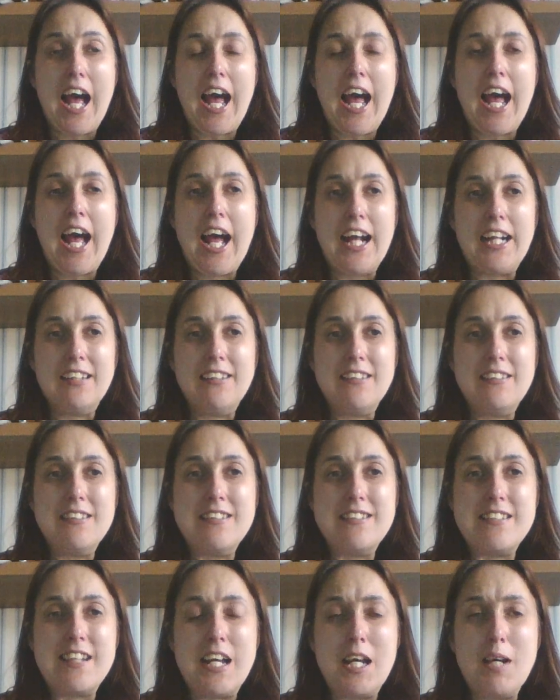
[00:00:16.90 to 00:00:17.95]
and
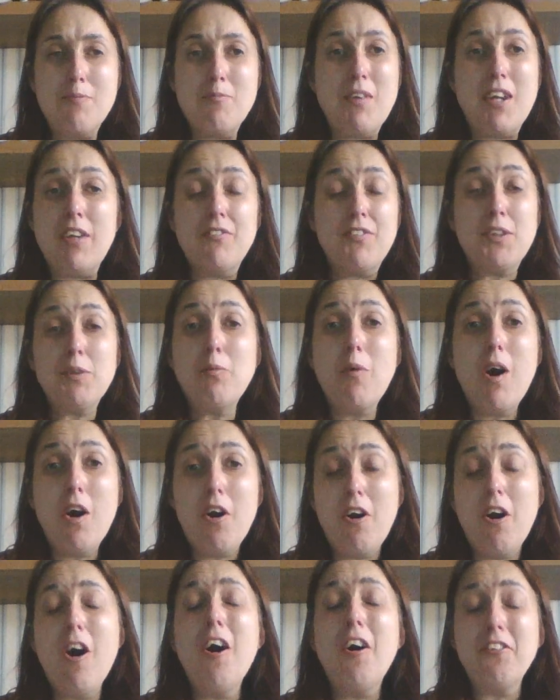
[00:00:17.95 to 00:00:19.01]
um, if you
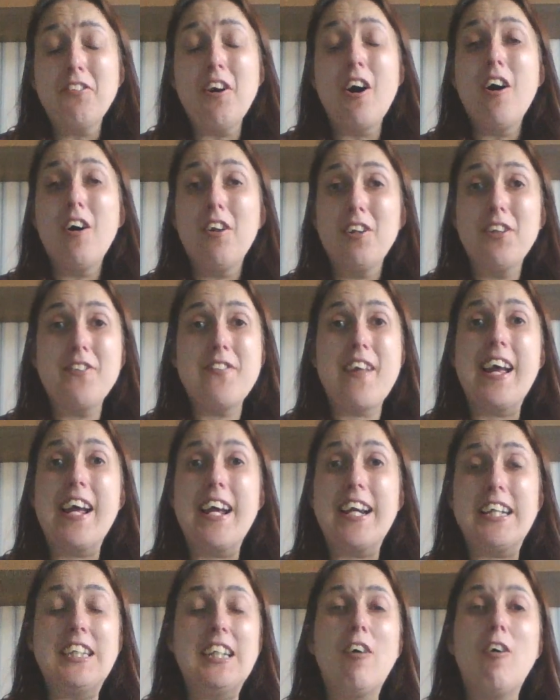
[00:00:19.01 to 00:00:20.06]
are on
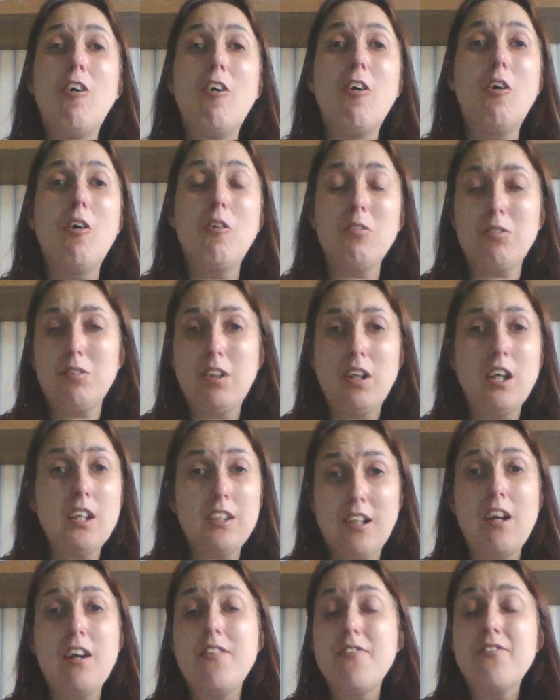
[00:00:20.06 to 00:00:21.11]
holiday or
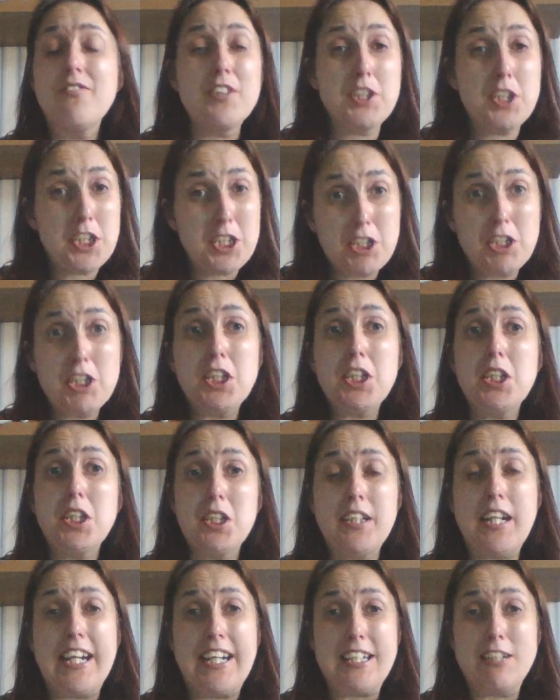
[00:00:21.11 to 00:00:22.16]
going for
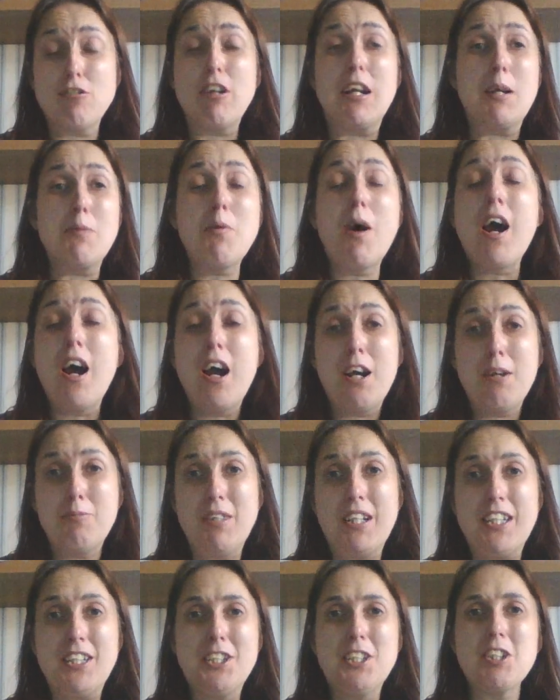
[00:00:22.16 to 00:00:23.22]
day trip, I hope
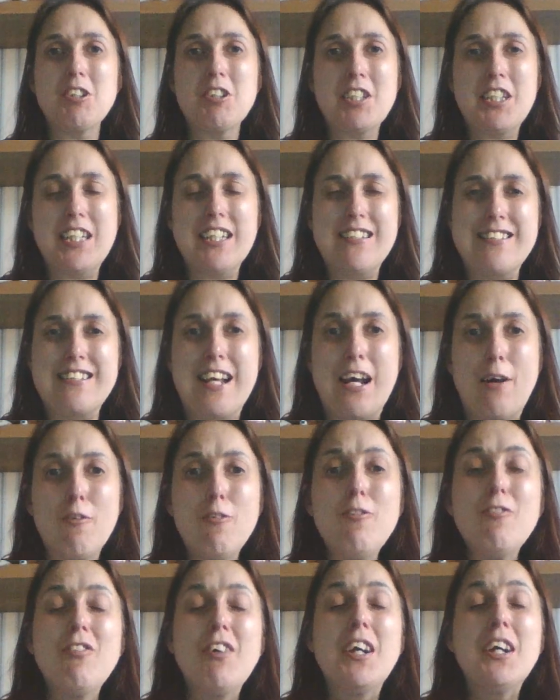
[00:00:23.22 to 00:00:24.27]
you enjoy yourself